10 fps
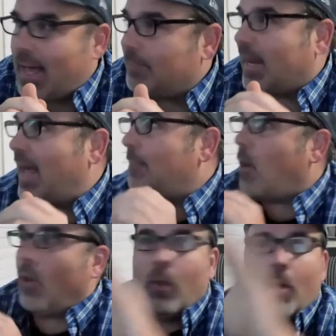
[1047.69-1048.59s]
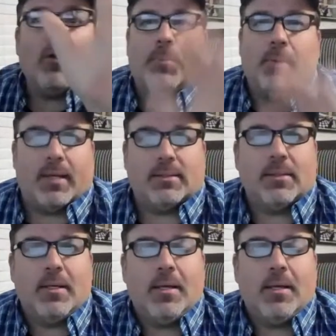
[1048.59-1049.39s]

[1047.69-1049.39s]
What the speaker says: mean, I'm all over the place.